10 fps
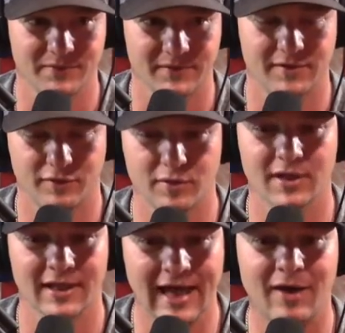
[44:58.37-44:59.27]
If you
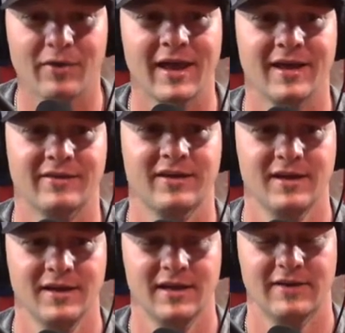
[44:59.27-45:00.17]
allow that
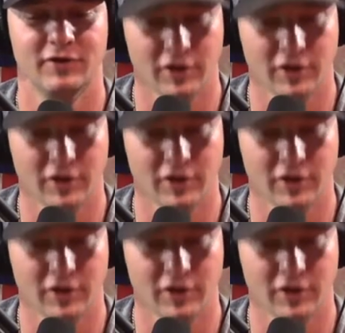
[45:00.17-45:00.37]
if you're a